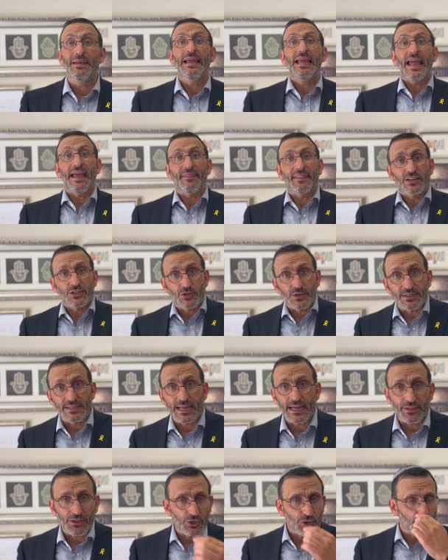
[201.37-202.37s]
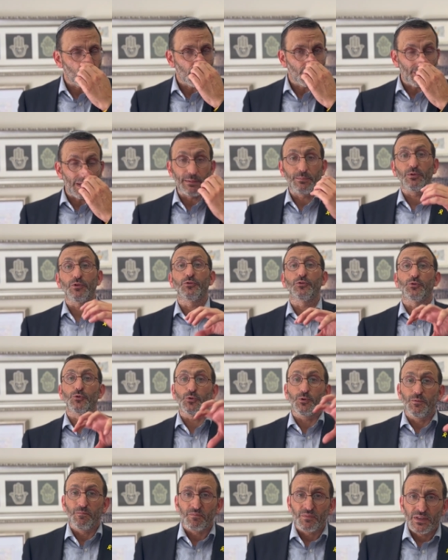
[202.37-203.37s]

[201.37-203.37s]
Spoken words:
and then to attack the Jewish people through